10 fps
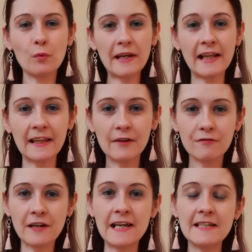weekly
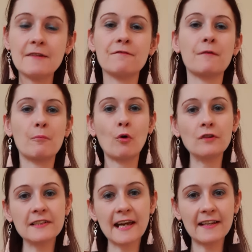reading for
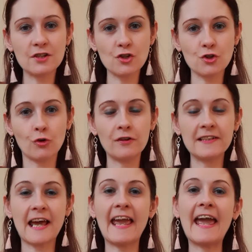Monday to
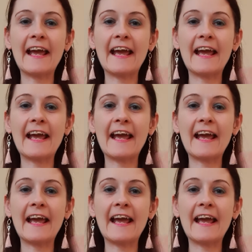Sunday